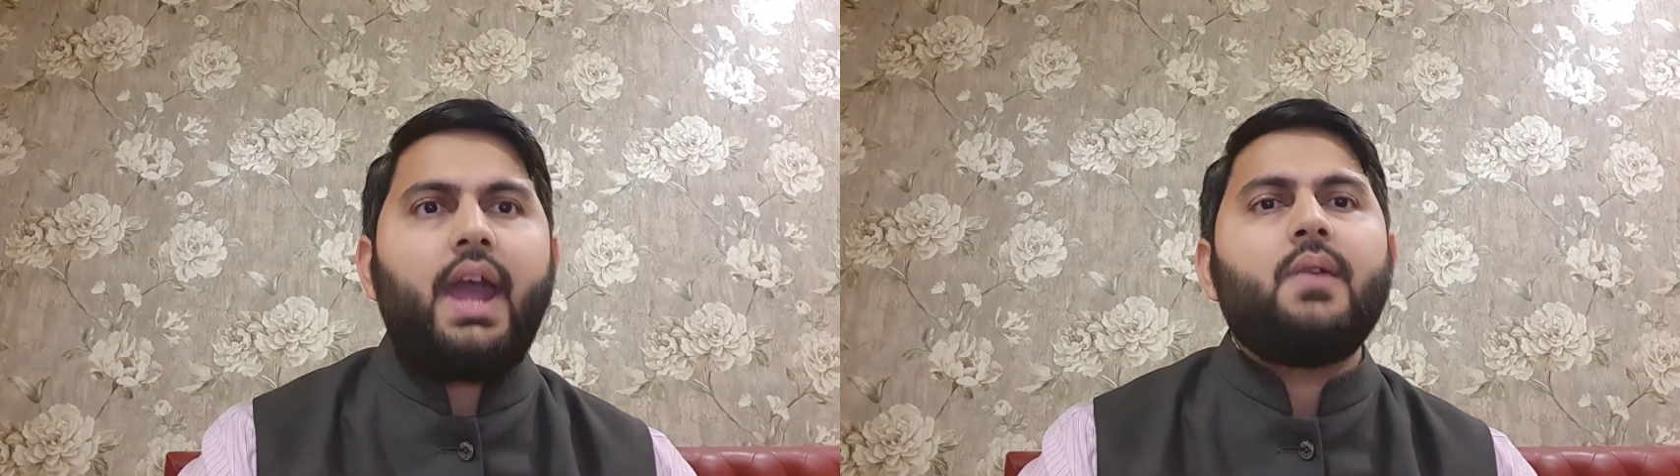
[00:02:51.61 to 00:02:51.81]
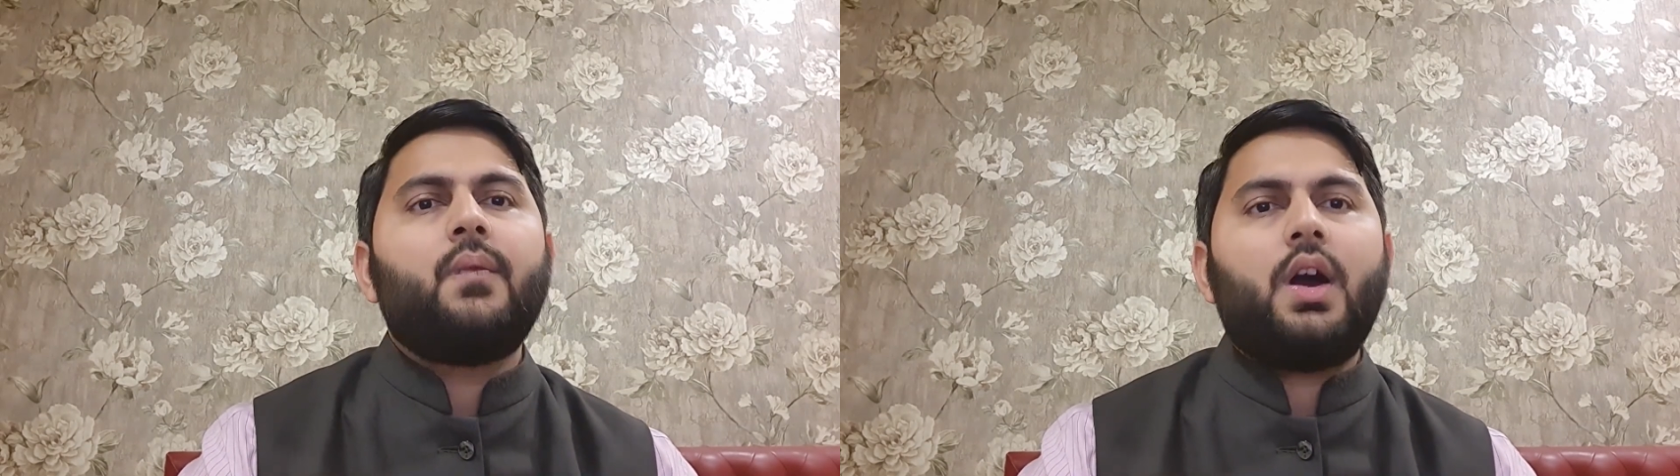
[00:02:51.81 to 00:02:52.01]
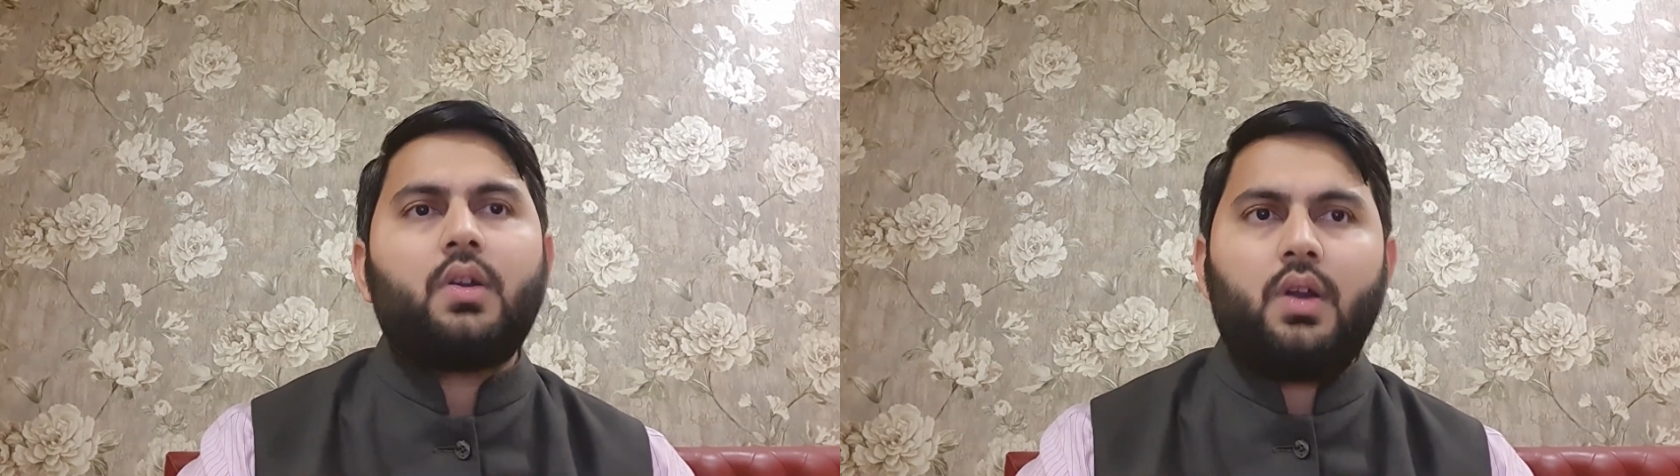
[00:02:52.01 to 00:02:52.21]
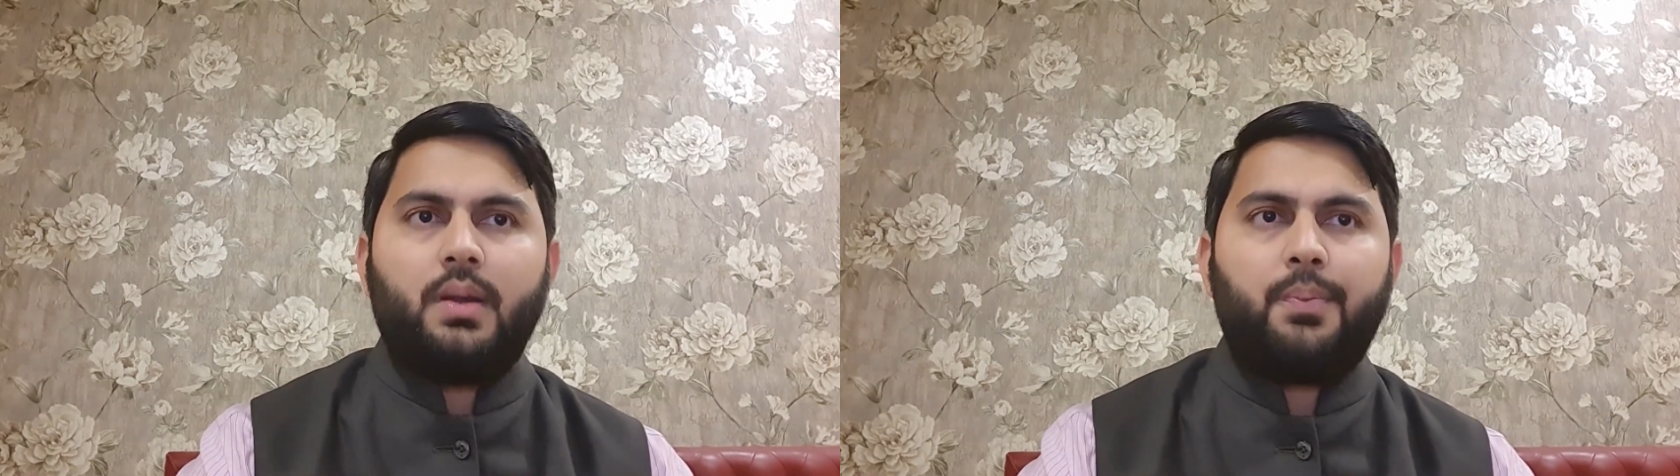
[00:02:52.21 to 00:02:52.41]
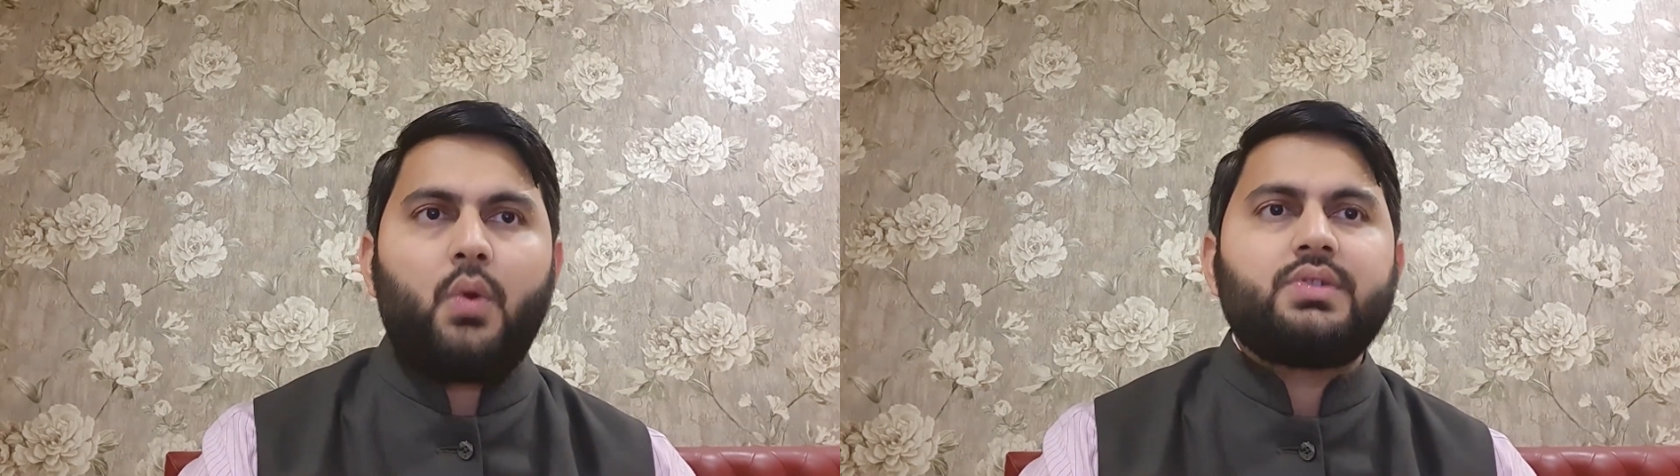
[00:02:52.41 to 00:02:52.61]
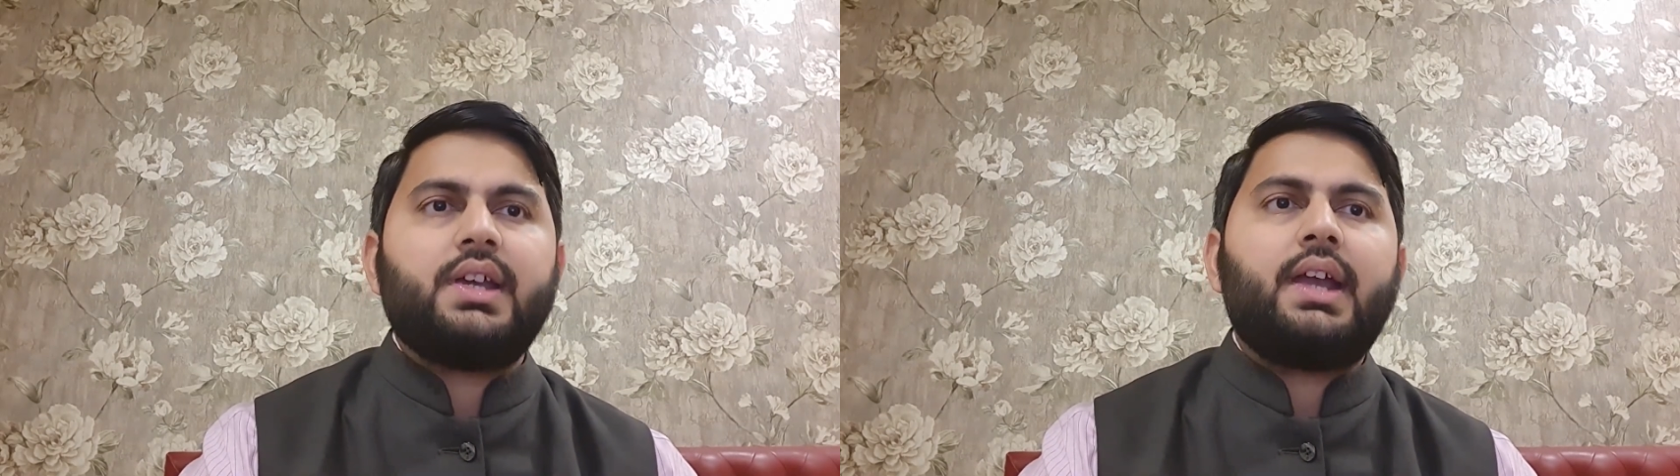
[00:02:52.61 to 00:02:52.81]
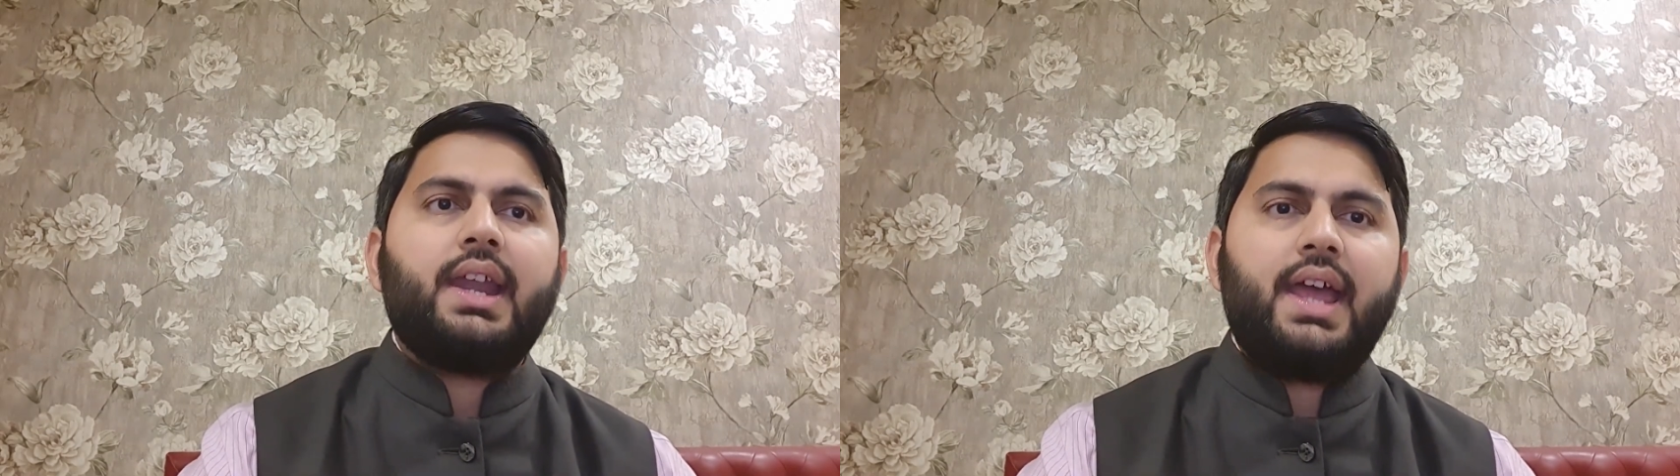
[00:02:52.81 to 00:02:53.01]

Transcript: and work on the project and